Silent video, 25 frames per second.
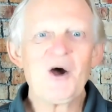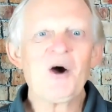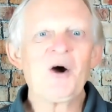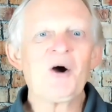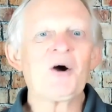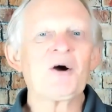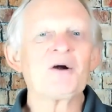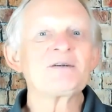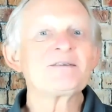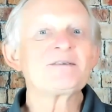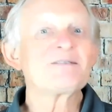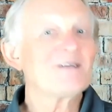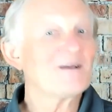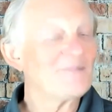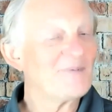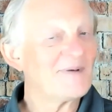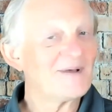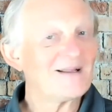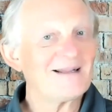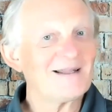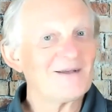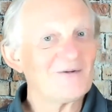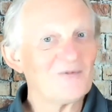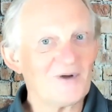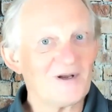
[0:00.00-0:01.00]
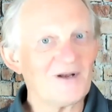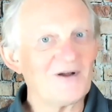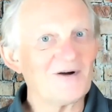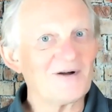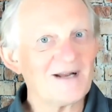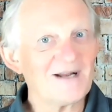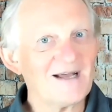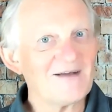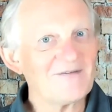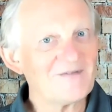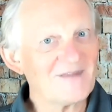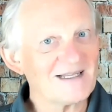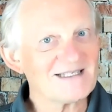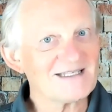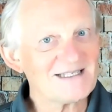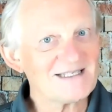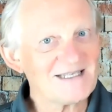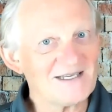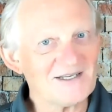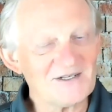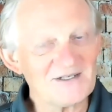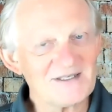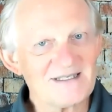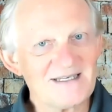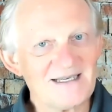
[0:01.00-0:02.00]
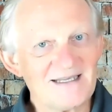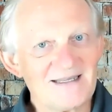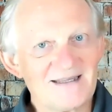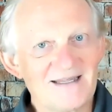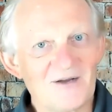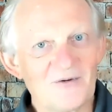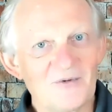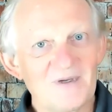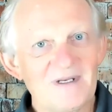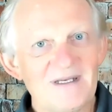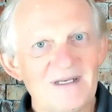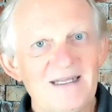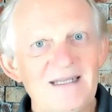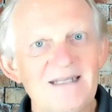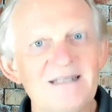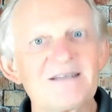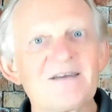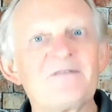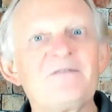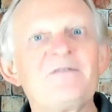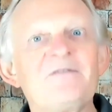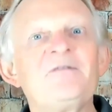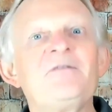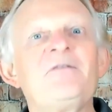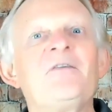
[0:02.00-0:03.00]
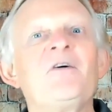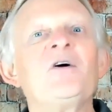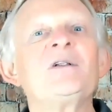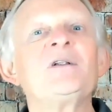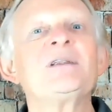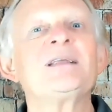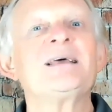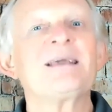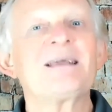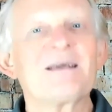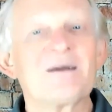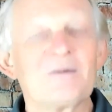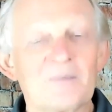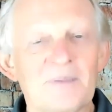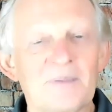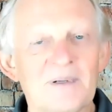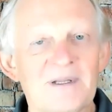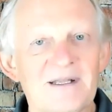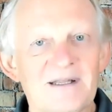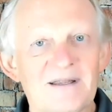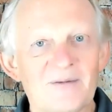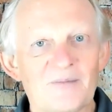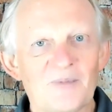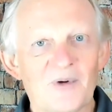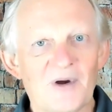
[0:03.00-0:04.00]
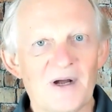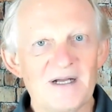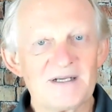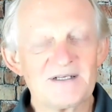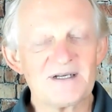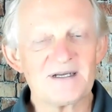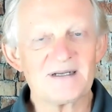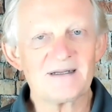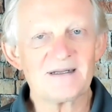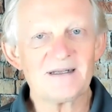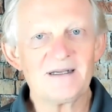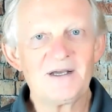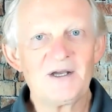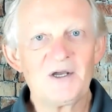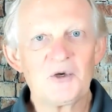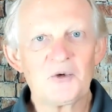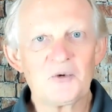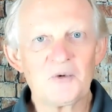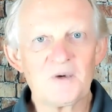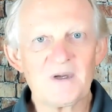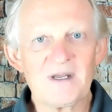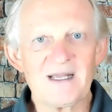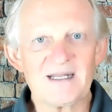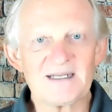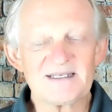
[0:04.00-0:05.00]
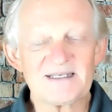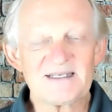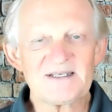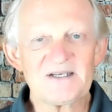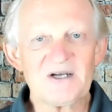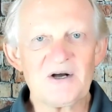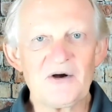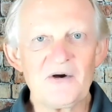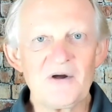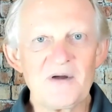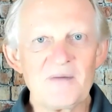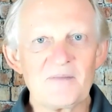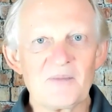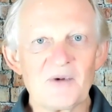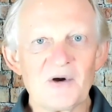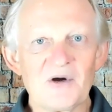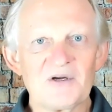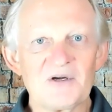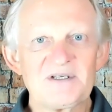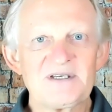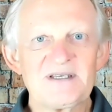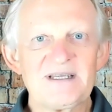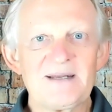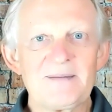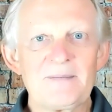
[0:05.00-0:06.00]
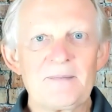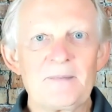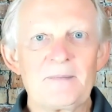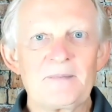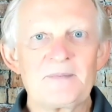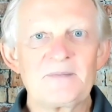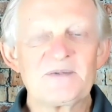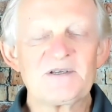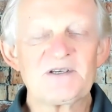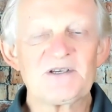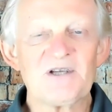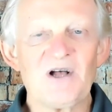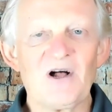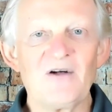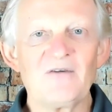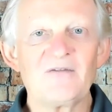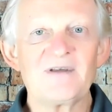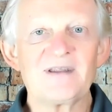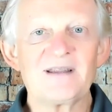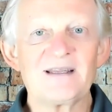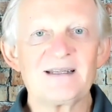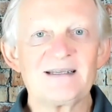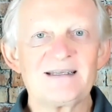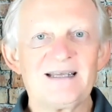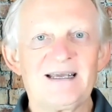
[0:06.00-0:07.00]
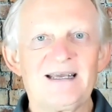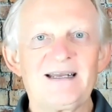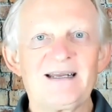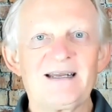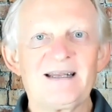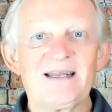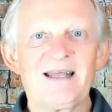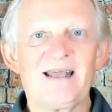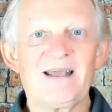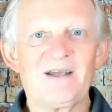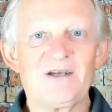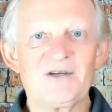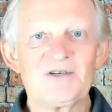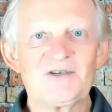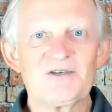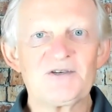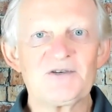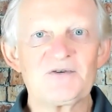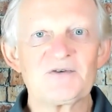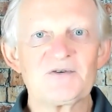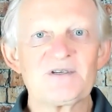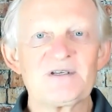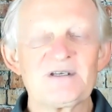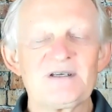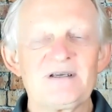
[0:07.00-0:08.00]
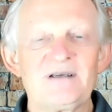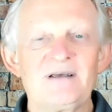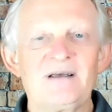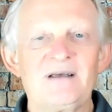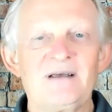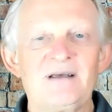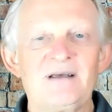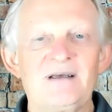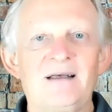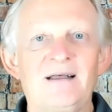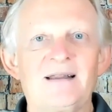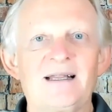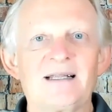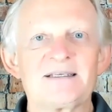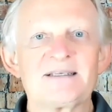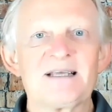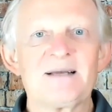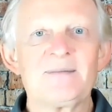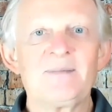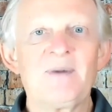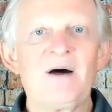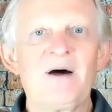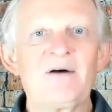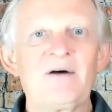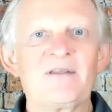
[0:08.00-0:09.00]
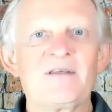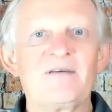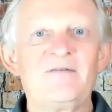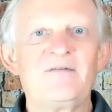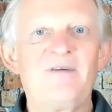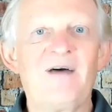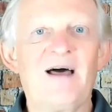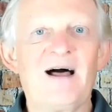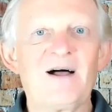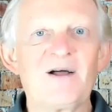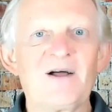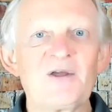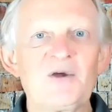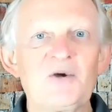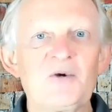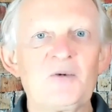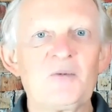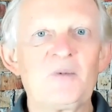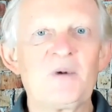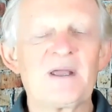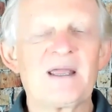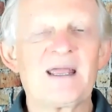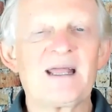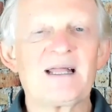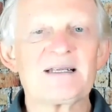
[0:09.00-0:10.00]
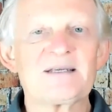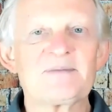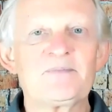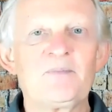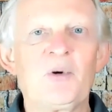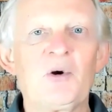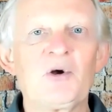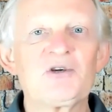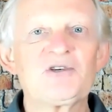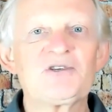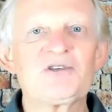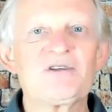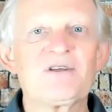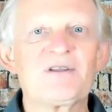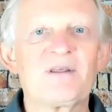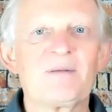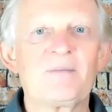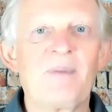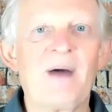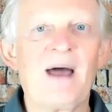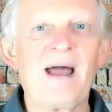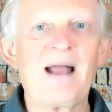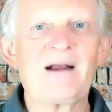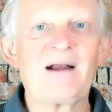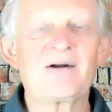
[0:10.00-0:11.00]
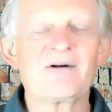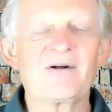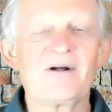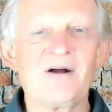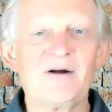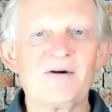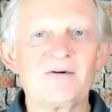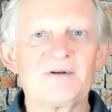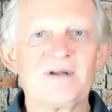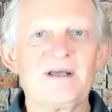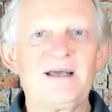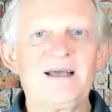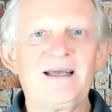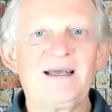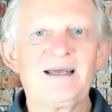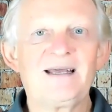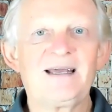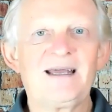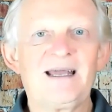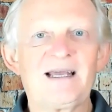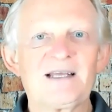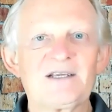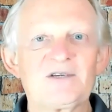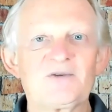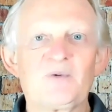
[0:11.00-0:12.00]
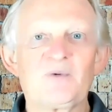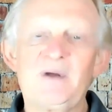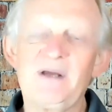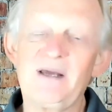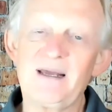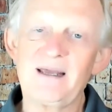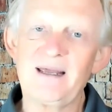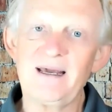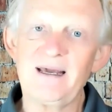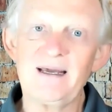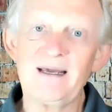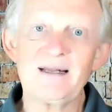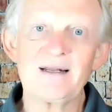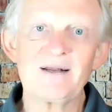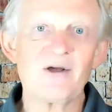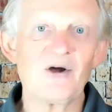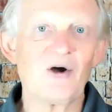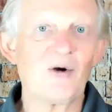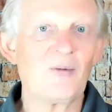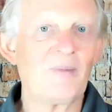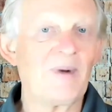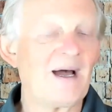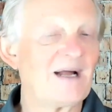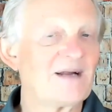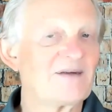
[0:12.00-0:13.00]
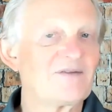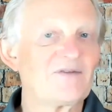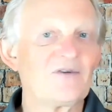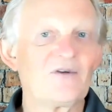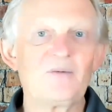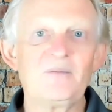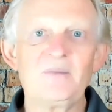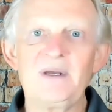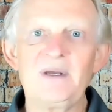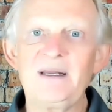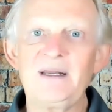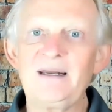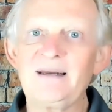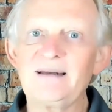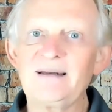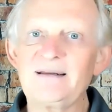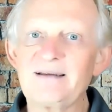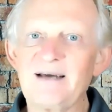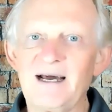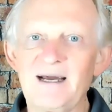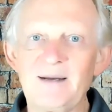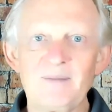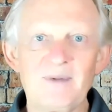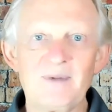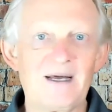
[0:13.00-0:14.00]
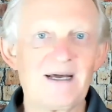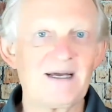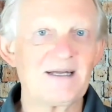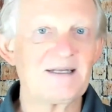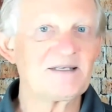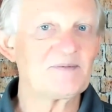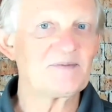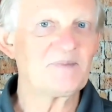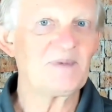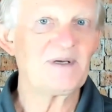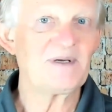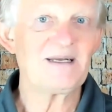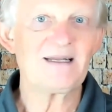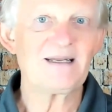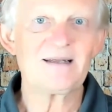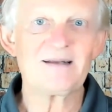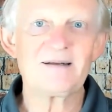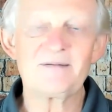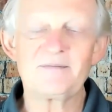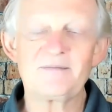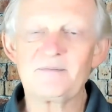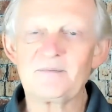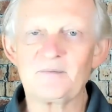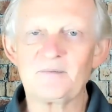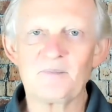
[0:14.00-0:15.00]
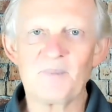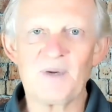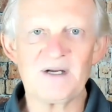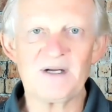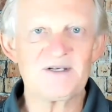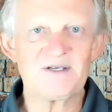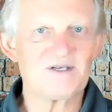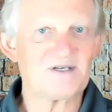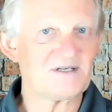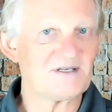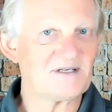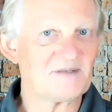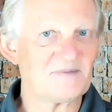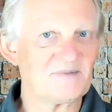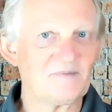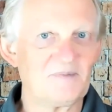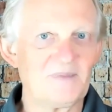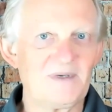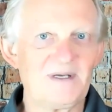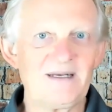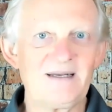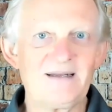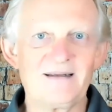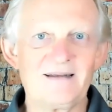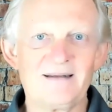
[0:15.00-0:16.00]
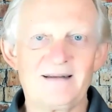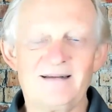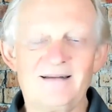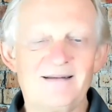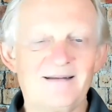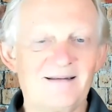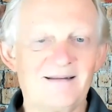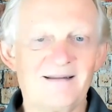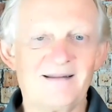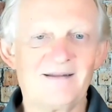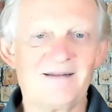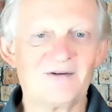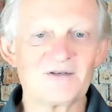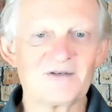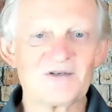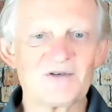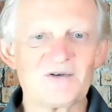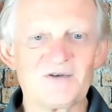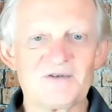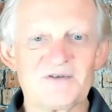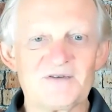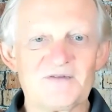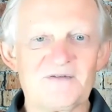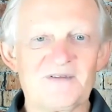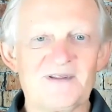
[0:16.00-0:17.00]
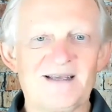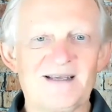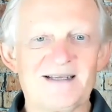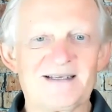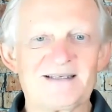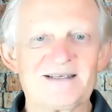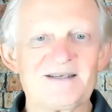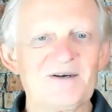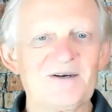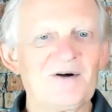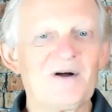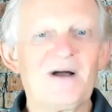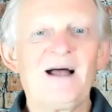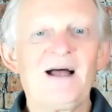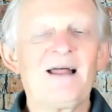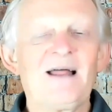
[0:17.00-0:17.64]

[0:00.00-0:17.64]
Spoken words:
or typically we don't have the skill set that we need to fully complete the project, we get so immersed in solving the day-to-day issues that somehow the value gets pushed to the background as we again go back to meeting timelines, meeting budgets, meeting those sorts of things. So